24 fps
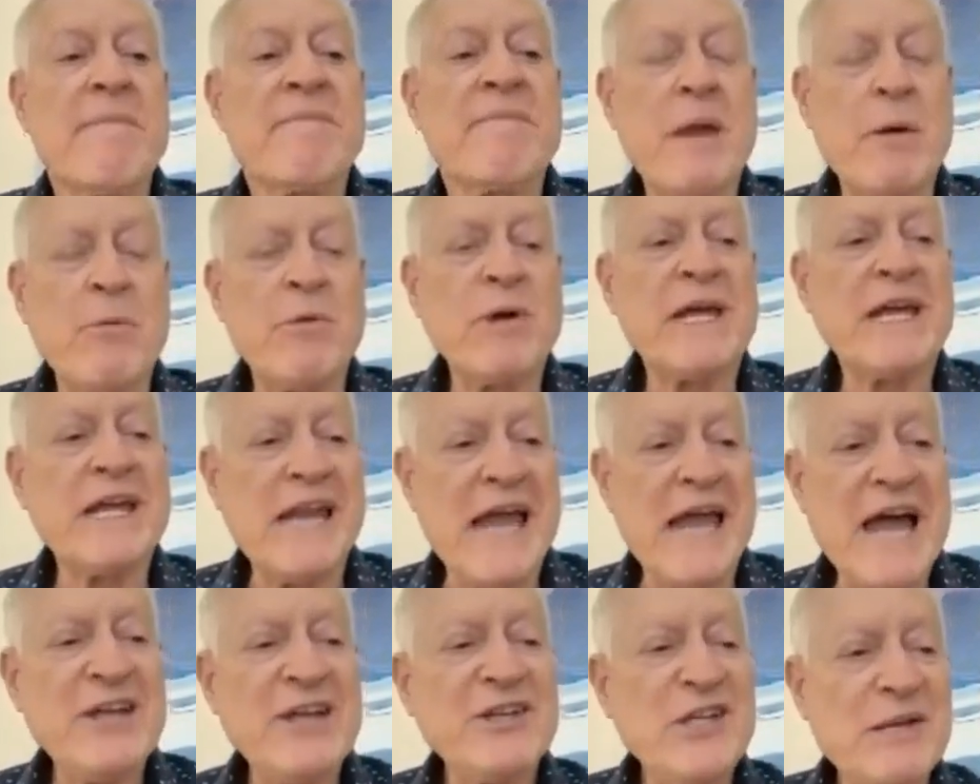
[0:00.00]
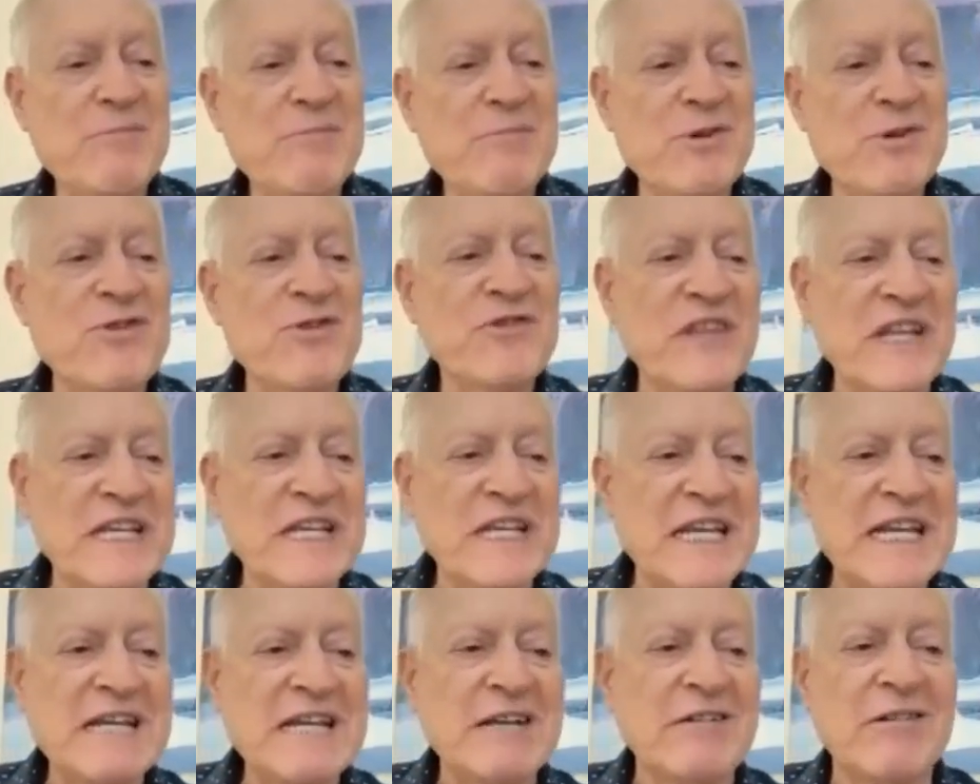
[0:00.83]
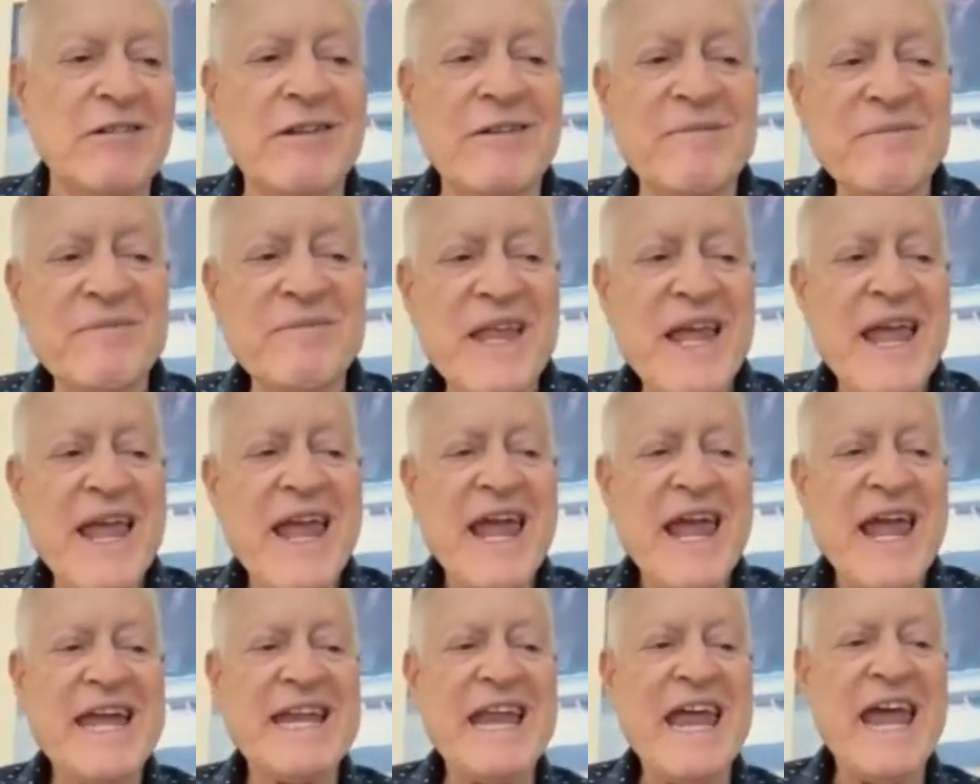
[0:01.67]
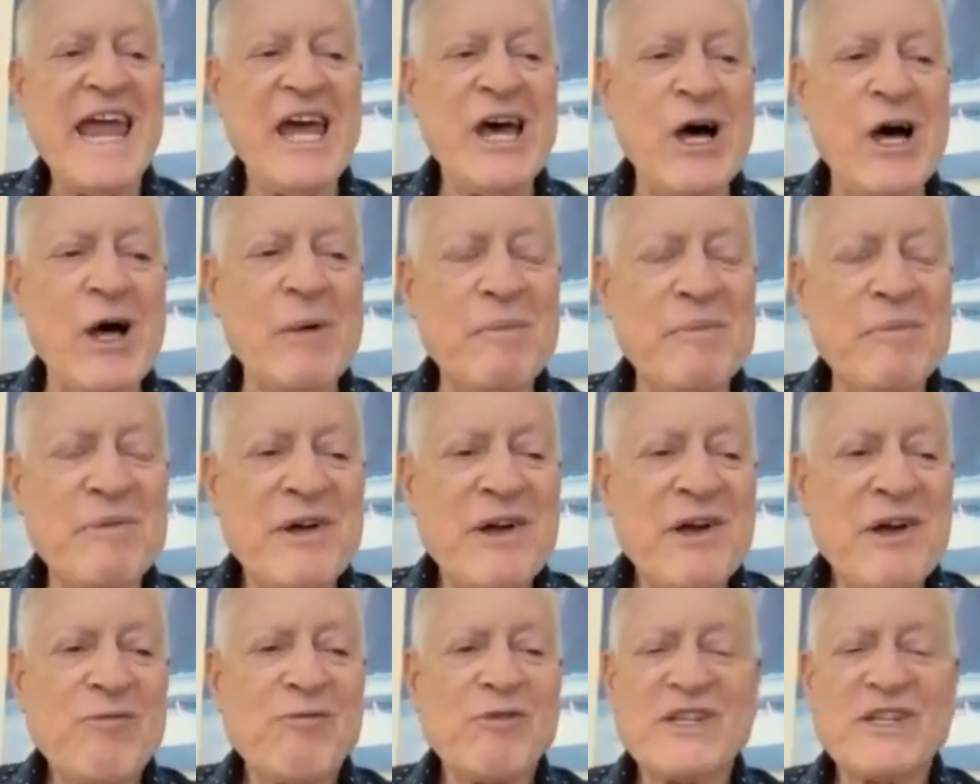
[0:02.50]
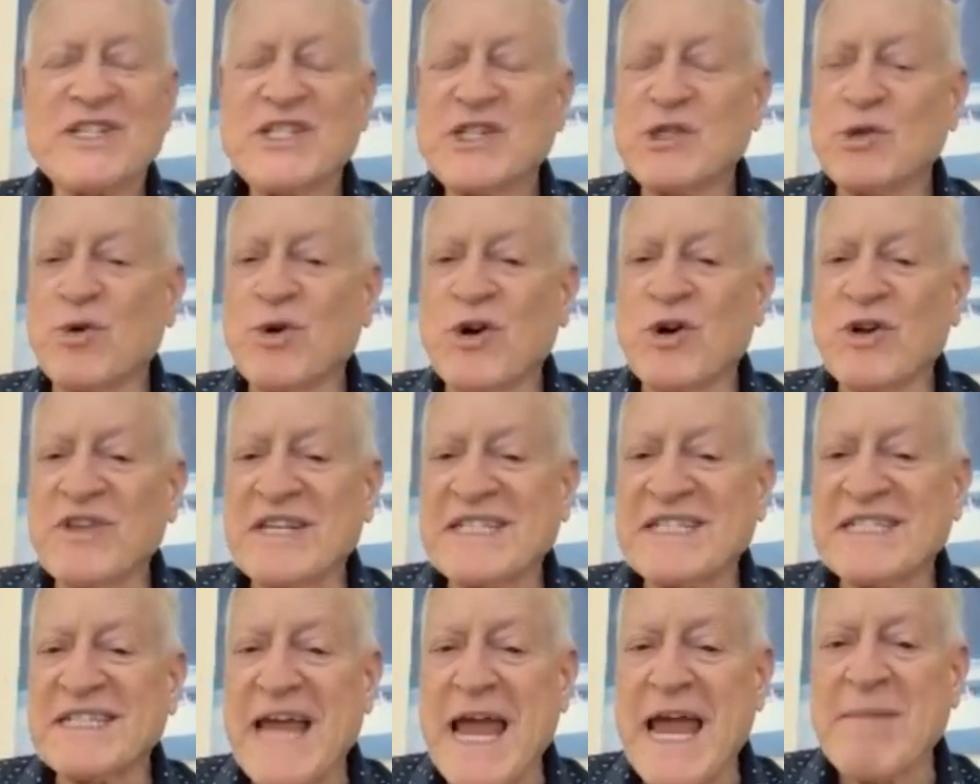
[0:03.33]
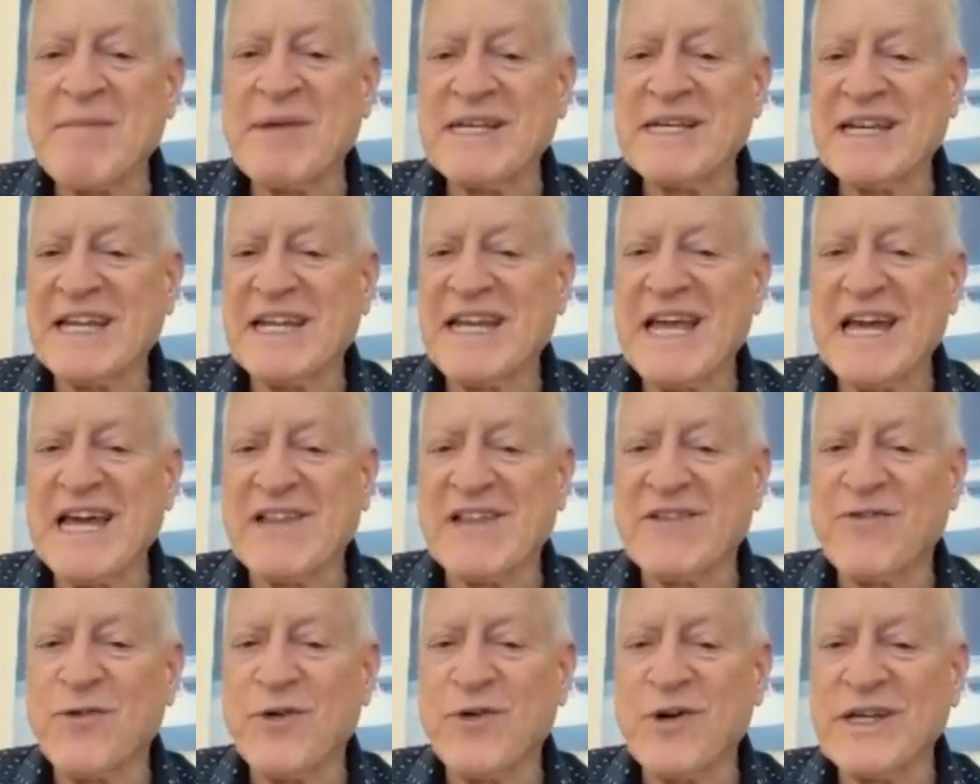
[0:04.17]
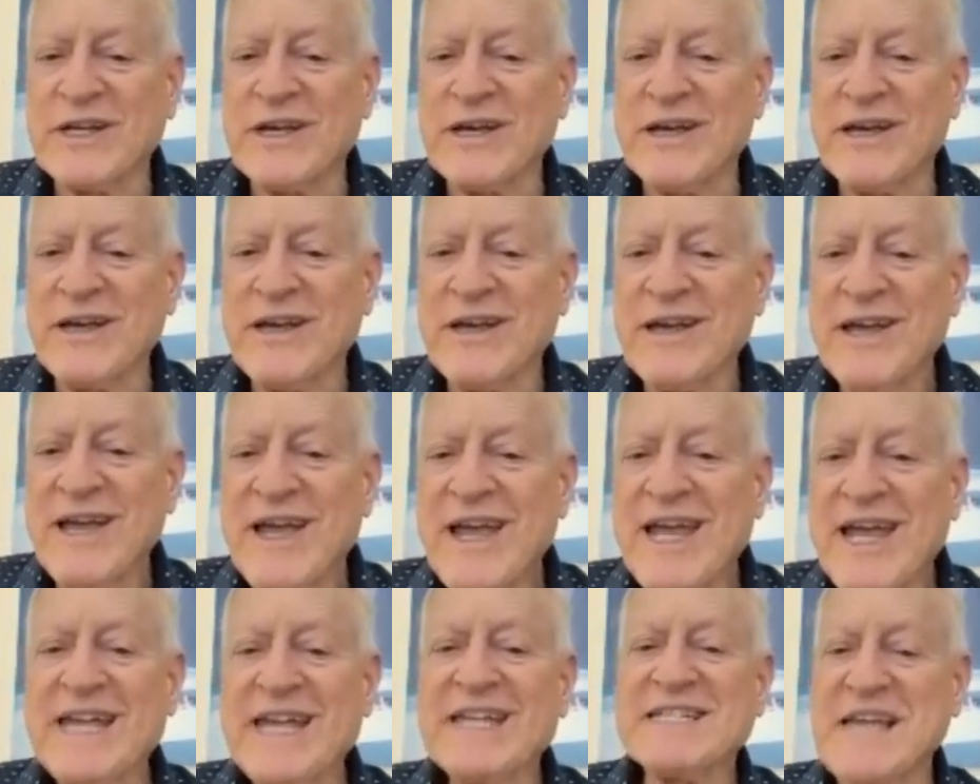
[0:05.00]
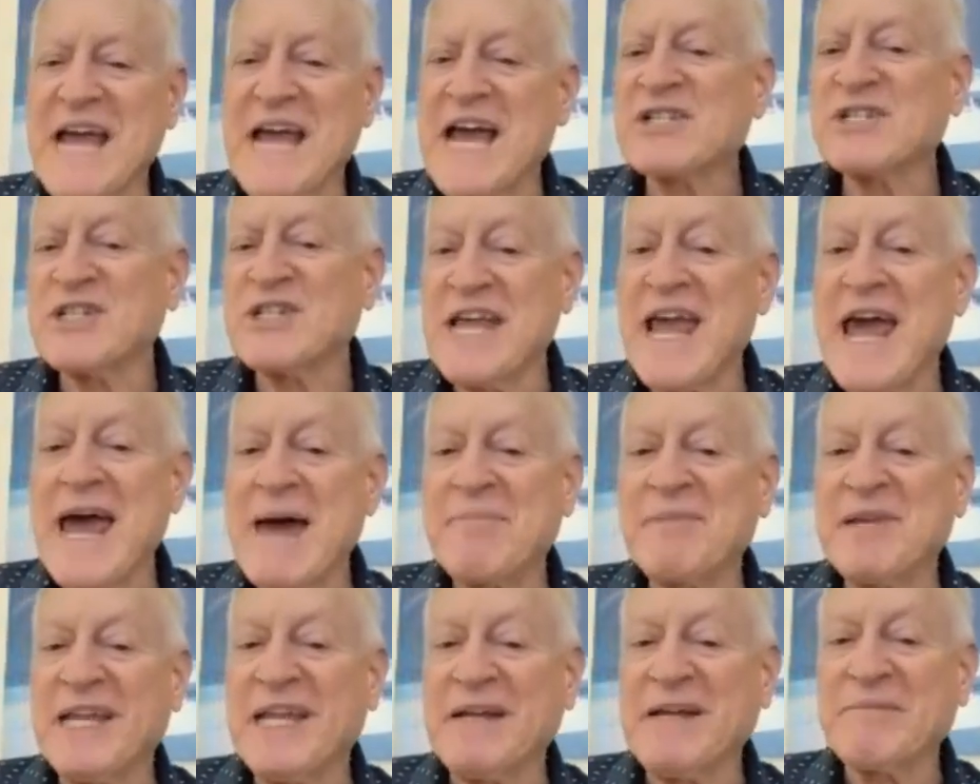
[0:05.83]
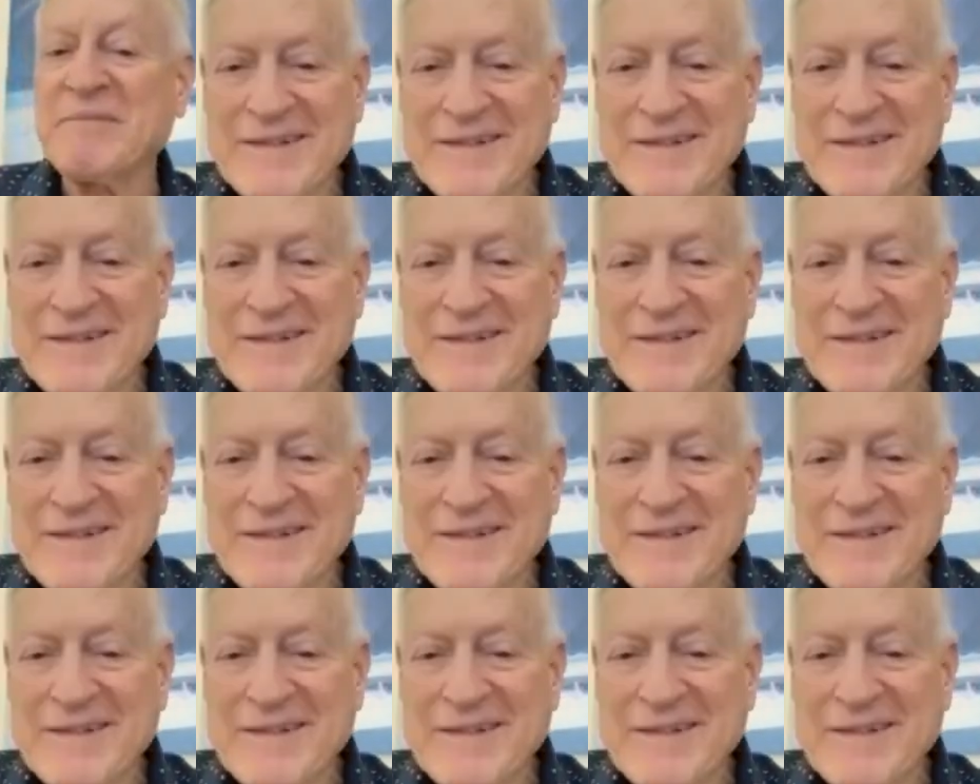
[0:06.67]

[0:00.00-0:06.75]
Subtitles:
that we could actually move the needle and help restore the salmon to California is actually happening.